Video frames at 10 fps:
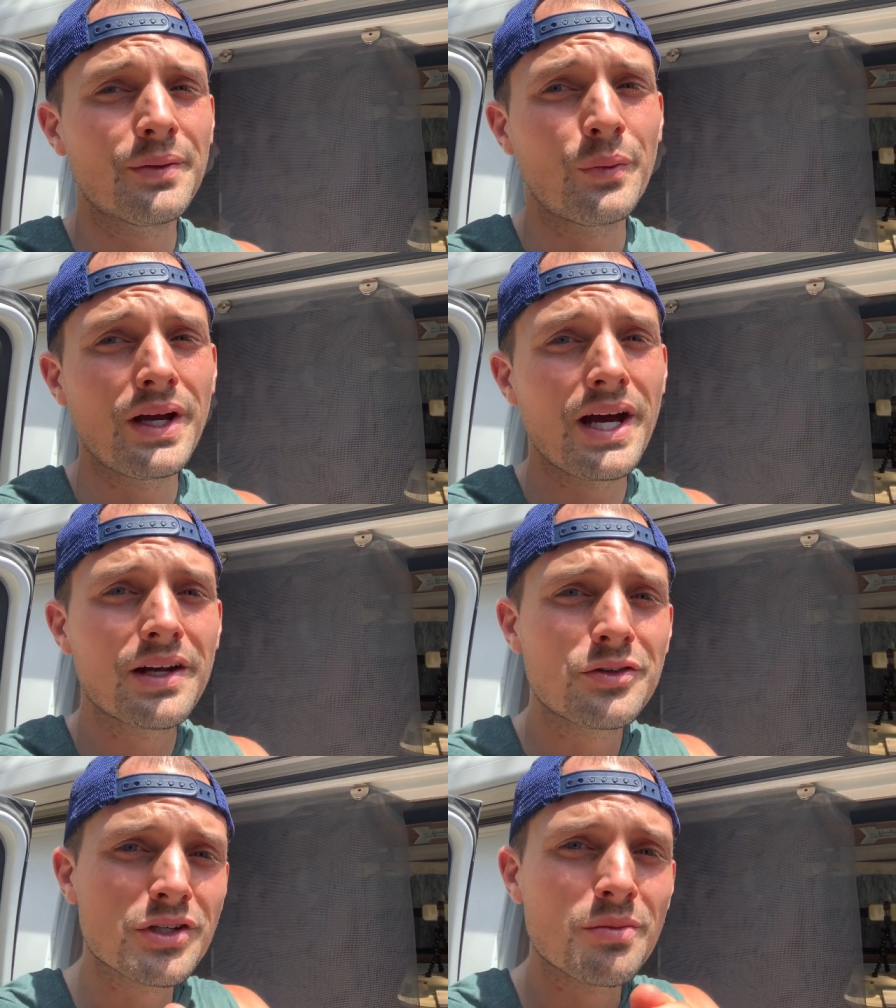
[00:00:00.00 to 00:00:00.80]
we
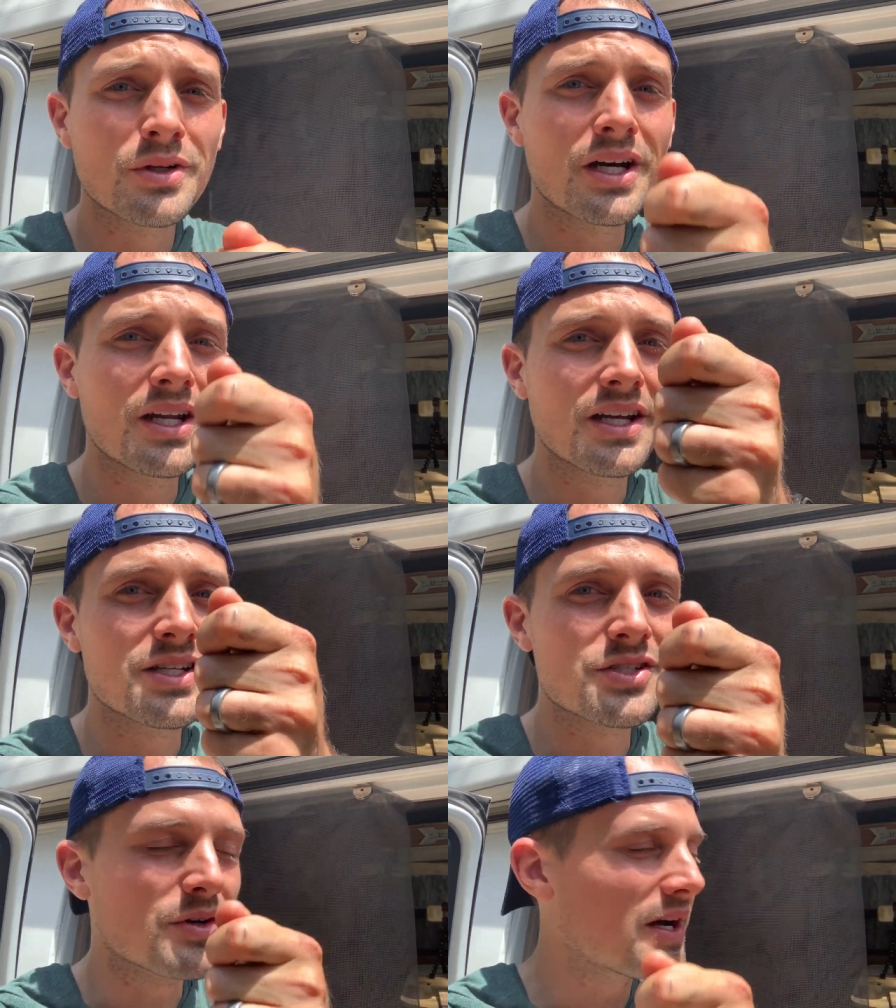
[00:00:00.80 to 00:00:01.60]
had trouble cutting it
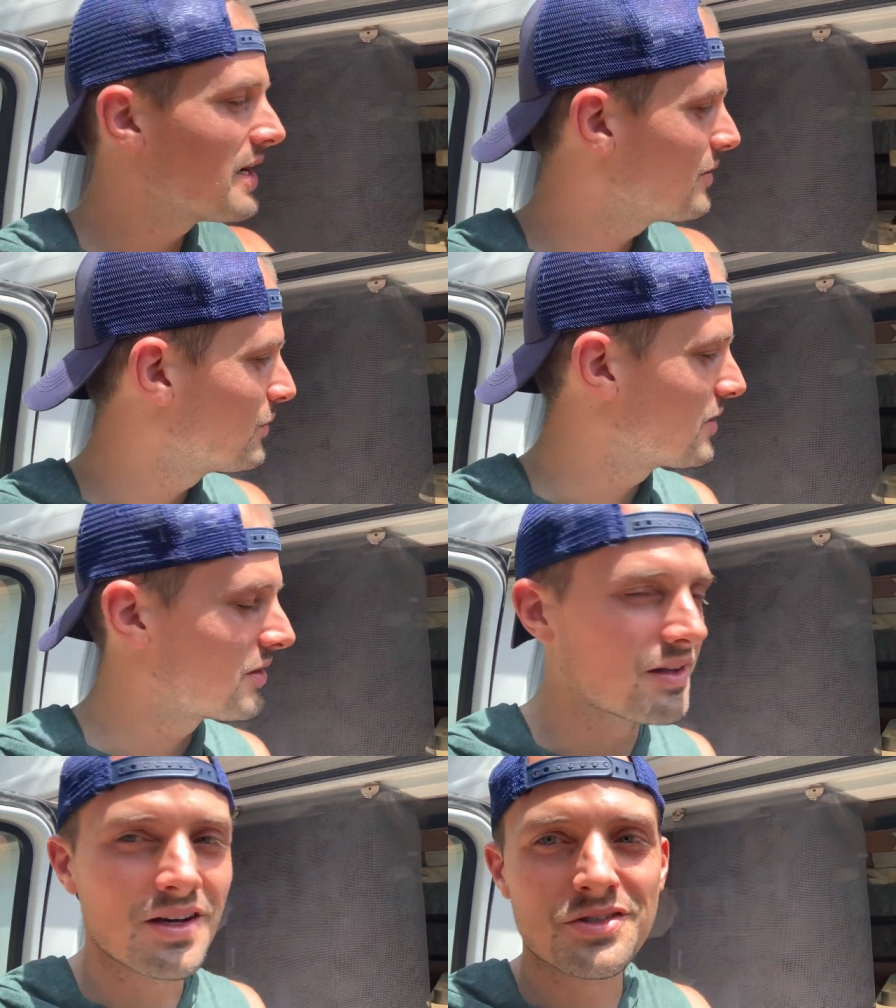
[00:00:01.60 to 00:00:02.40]
straight
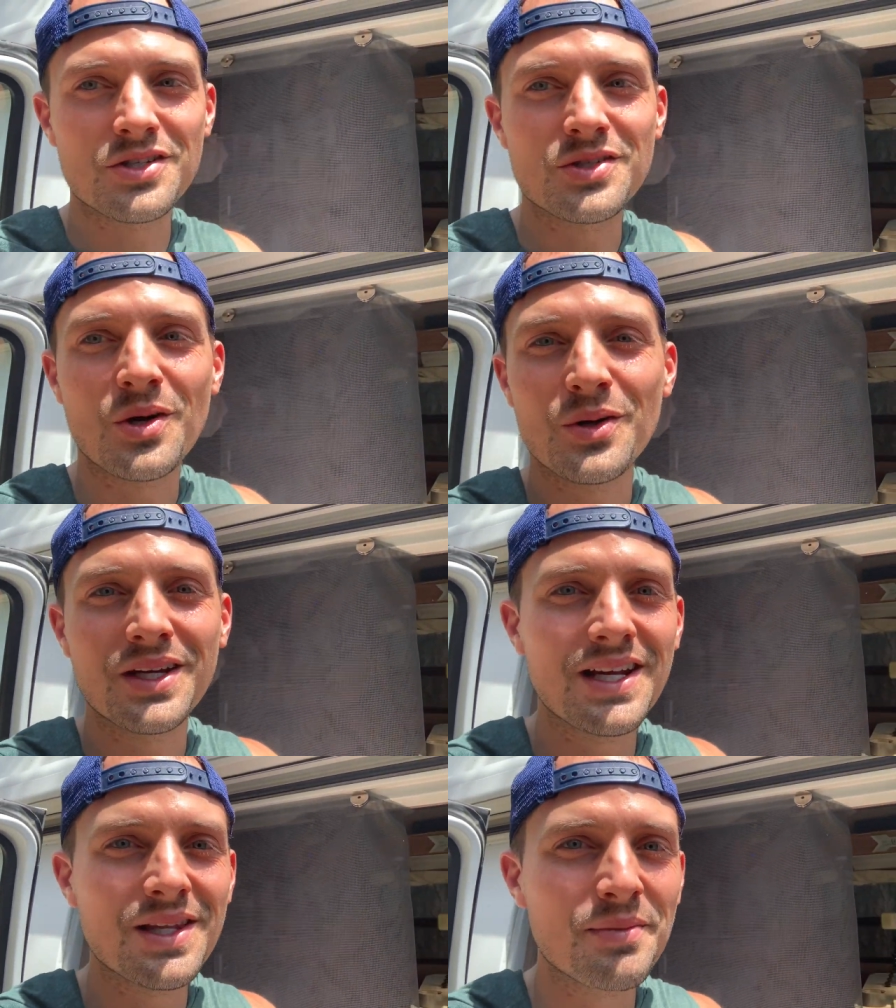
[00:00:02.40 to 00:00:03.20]
with us just
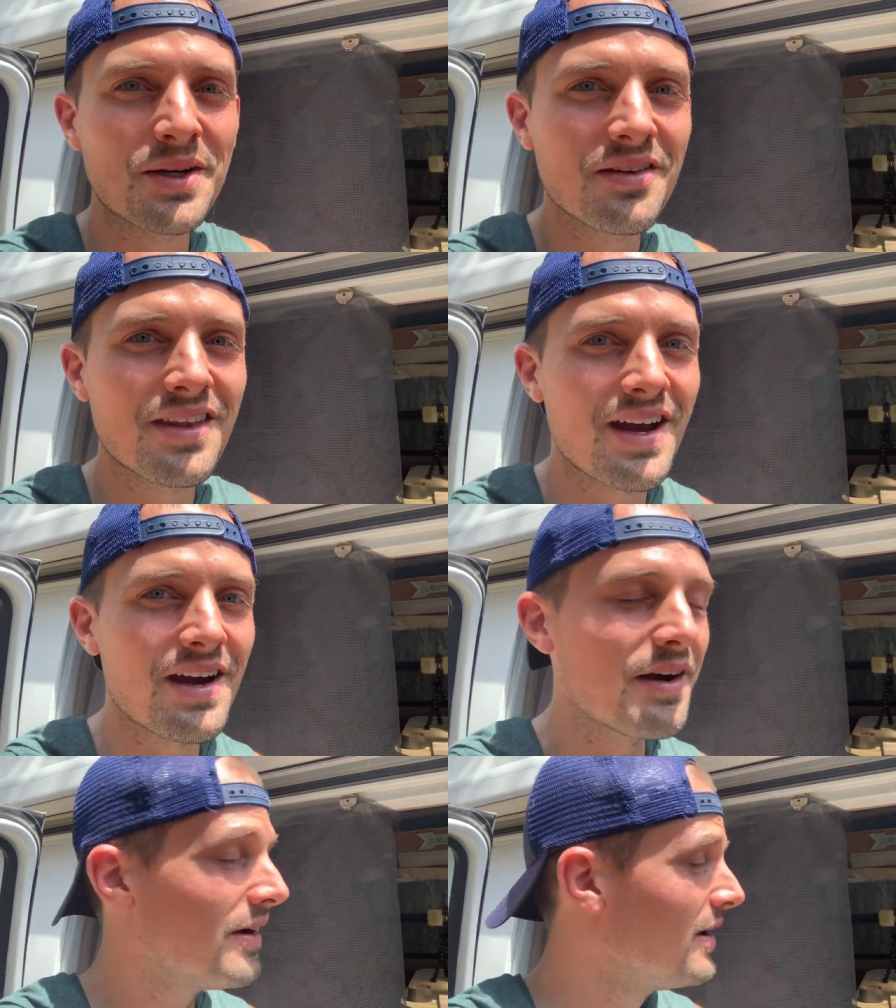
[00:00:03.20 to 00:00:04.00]
holding it in the middle of the
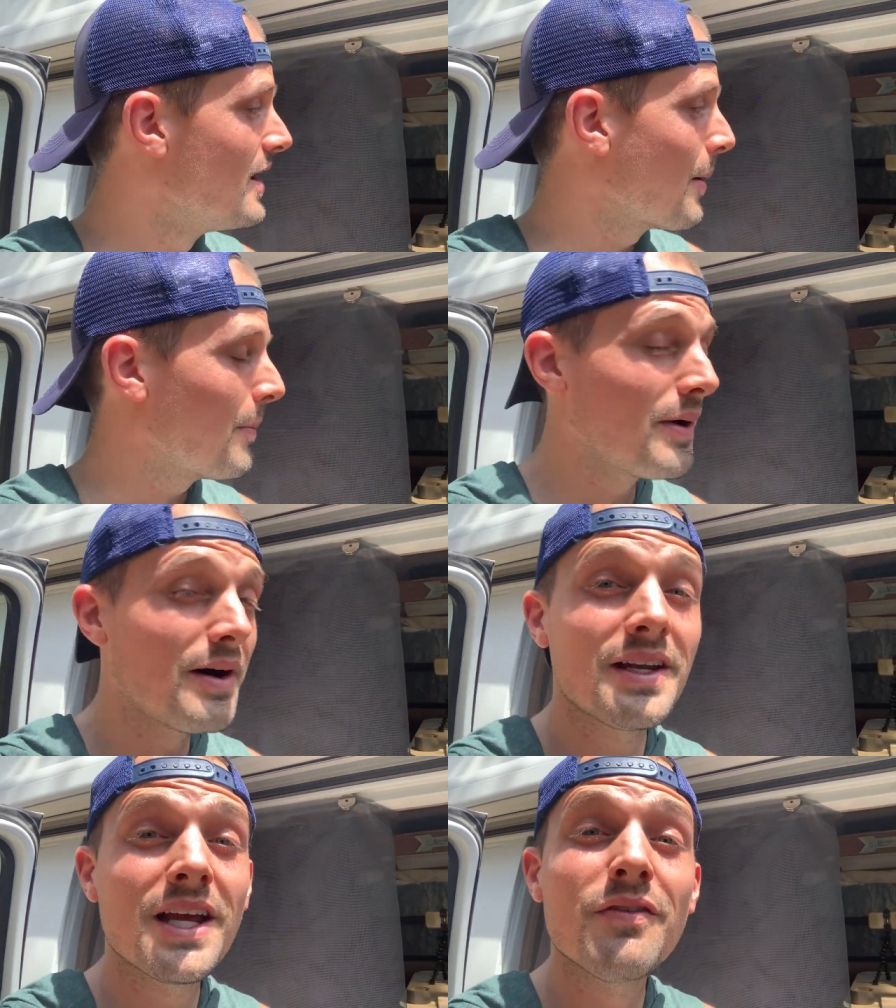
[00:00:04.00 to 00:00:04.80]
air.
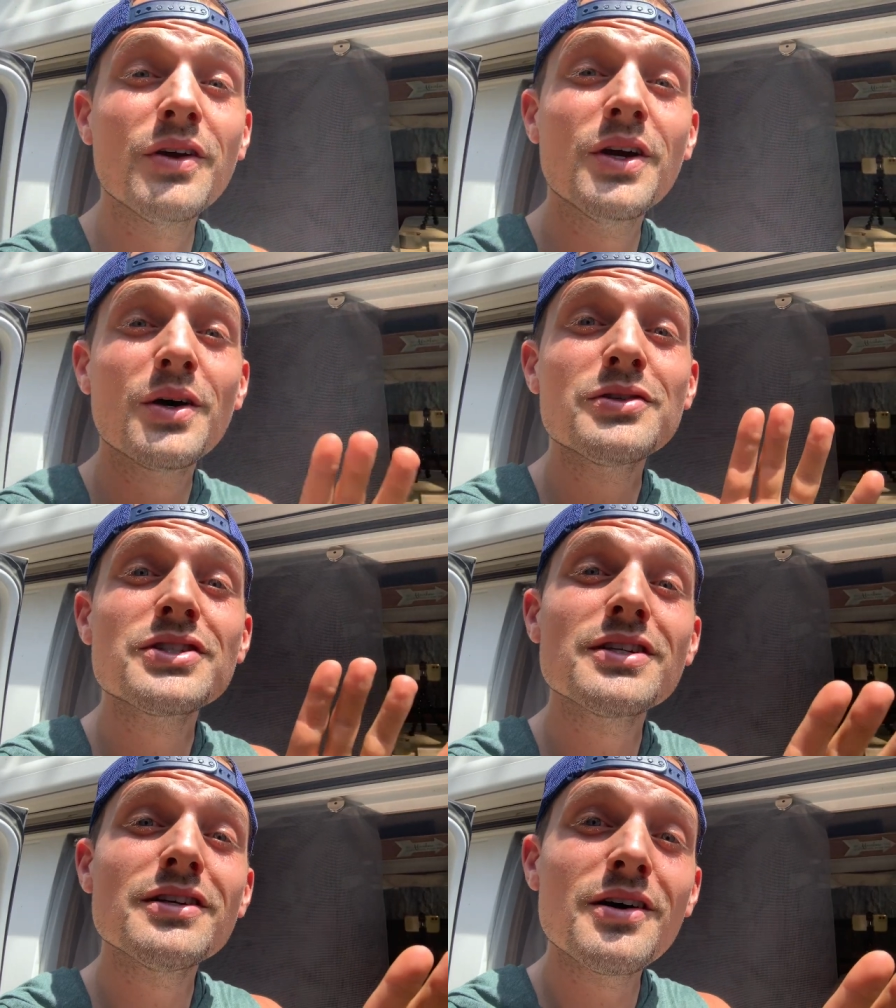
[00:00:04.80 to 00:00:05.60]
But if you go
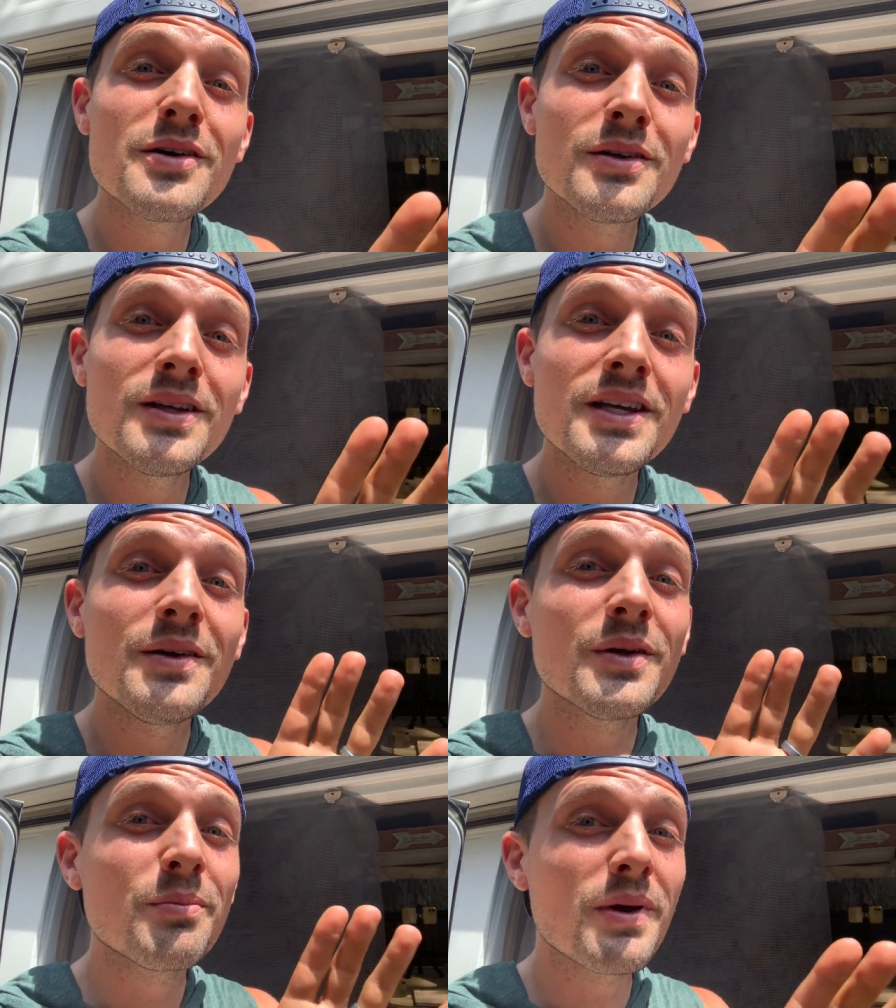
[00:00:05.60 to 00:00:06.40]
slowly
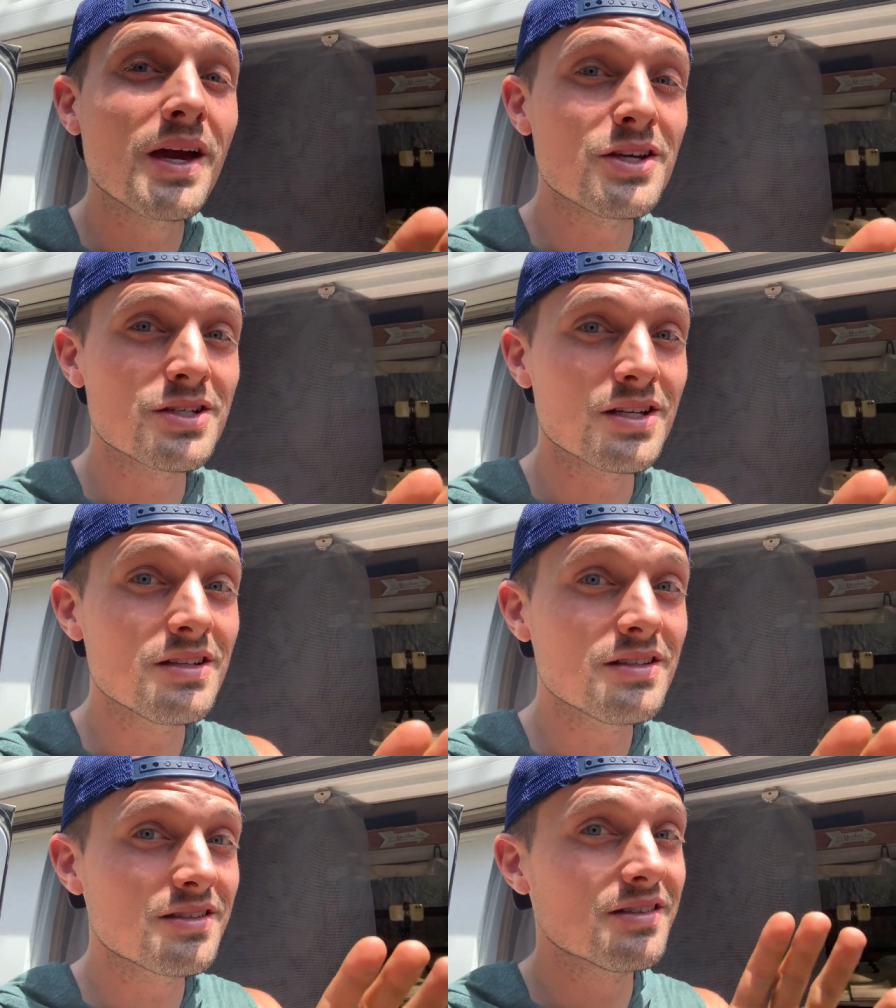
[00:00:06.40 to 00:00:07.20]
with
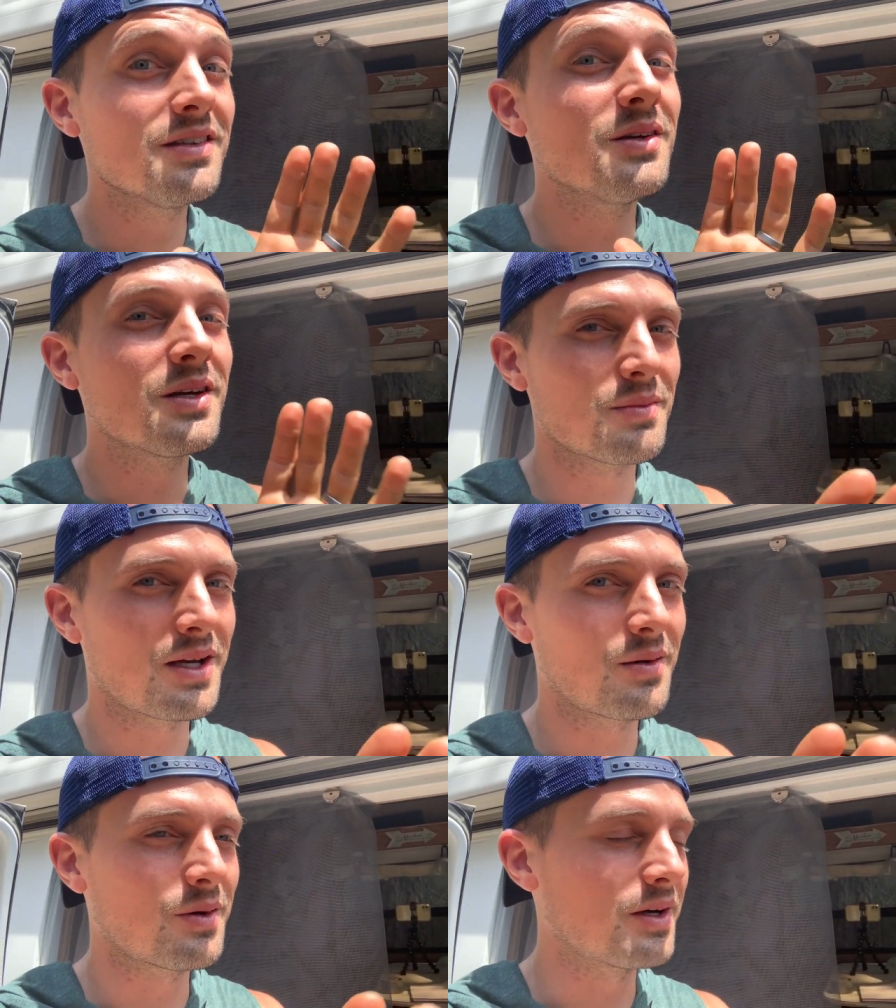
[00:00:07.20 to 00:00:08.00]
patience, you can
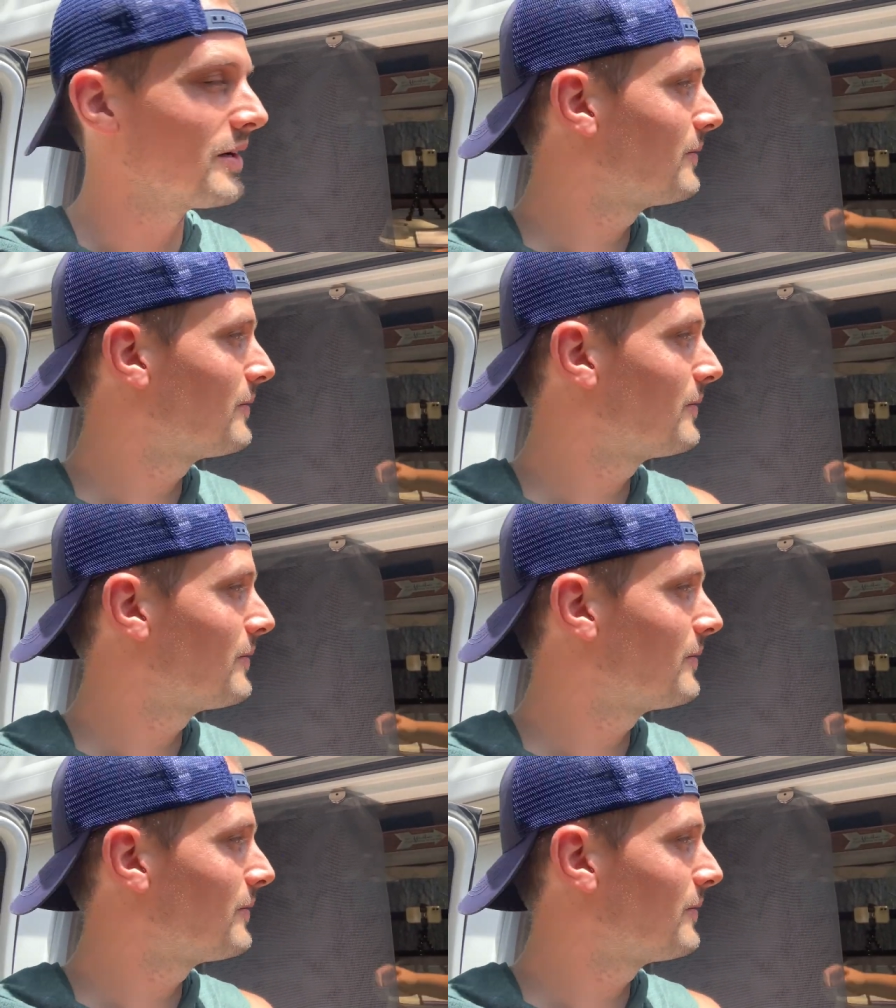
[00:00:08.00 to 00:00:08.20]
make it work.